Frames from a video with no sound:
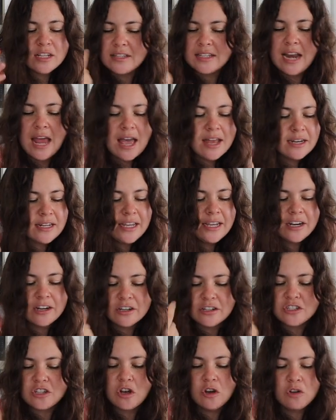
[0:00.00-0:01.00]
Doesn't end
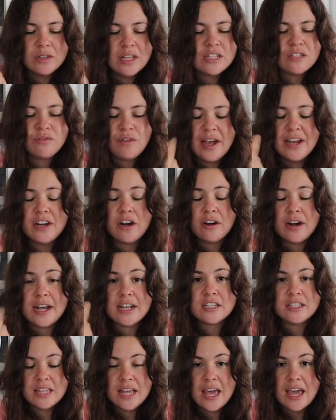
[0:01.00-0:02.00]
here, so let's find our
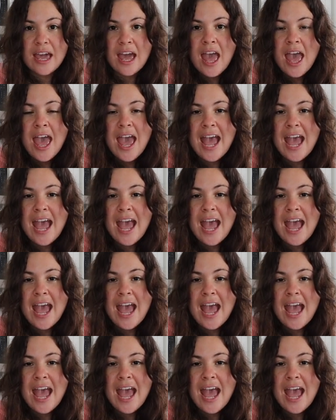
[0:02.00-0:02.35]
next thing.